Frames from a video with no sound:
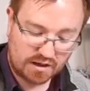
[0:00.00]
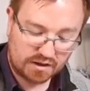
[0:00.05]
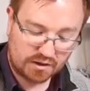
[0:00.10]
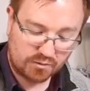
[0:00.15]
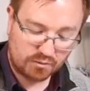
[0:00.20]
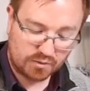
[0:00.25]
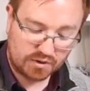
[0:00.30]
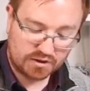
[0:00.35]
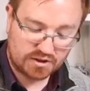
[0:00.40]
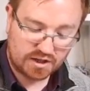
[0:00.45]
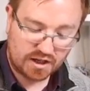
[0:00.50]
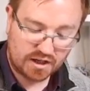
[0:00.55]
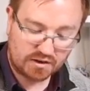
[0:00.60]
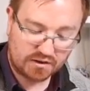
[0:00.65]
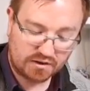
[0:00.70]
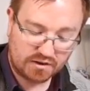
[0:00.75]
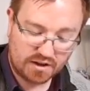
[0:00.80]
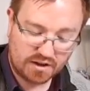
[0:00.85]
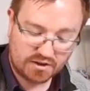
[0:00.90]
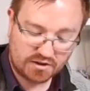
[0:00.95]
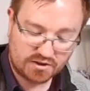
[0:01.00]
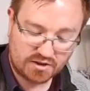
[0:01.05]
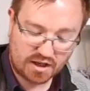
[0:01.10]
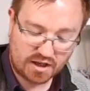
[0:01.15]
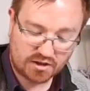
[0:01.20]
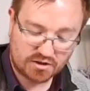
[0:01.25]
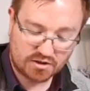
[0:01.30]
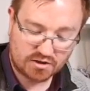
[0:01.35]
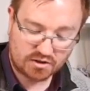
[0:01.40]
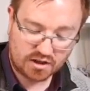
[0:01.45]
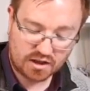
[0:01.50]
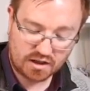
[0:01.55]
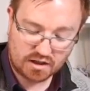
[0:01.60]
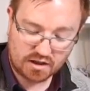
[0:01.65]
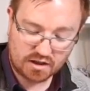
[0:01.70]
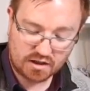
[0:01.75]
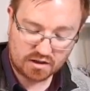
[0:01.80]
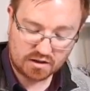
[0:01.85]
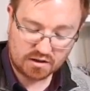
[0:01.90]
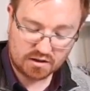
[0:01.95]
And then we take this section
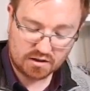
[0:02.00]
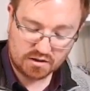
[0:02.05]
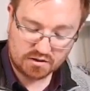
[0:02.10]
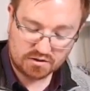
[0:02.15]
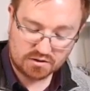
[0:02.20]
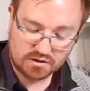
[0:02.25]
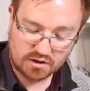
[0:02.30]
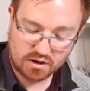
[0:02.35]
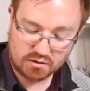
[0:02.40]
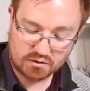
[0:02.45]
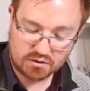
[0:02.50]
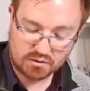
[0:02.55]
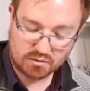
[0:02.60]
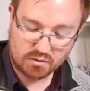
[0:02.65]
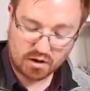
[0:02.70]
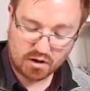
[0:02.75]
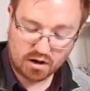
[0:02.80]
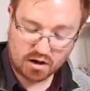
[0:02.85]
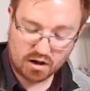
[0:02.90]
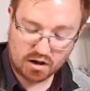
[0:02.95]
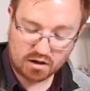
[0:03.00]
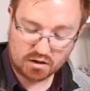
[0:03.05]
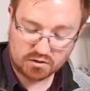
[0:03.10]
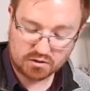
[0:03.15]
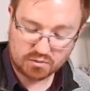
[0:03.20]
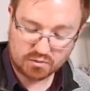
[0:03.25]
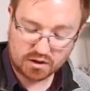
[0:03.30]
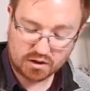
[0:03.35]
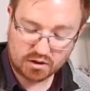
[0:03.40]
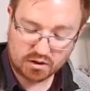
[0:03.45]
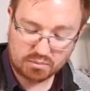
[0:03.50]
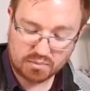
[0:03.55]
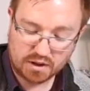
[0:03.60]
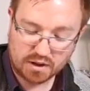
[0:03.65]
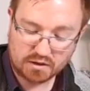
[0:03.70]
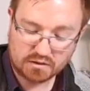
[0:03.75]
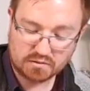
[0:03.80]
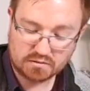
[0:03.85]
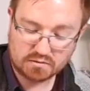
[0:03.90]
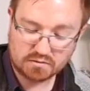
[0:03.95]
here to go to our Arduino
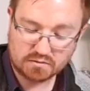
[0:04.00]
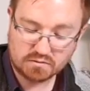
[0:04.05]
pin.